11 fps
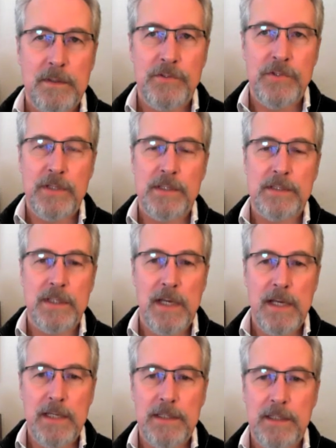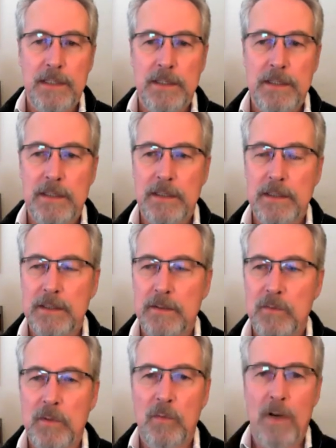genocide in
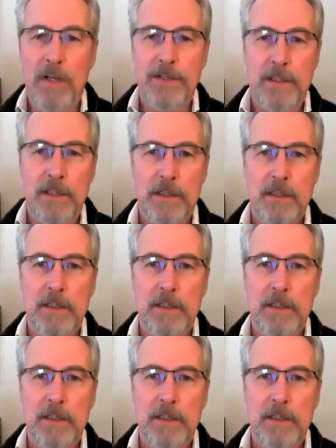Rwanda,